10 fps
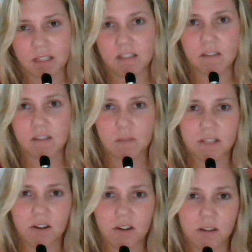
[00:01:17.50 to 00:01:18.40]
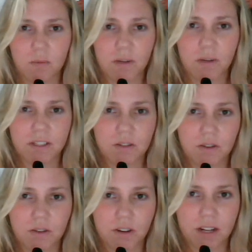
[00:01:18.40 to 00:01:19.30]
this is my starting point,
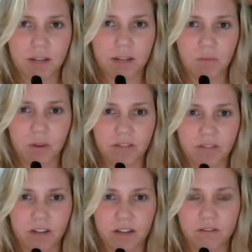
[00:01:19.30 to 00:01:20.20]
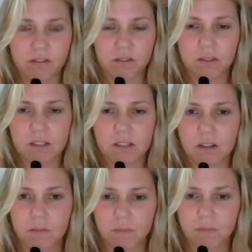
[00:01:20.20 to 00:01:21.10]
239.5.
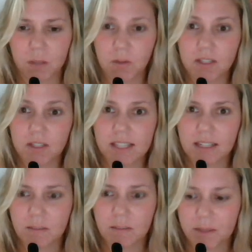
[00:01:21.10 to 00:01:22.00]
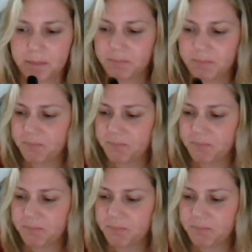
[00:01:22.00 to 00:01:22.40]
So I'm going to stand up now.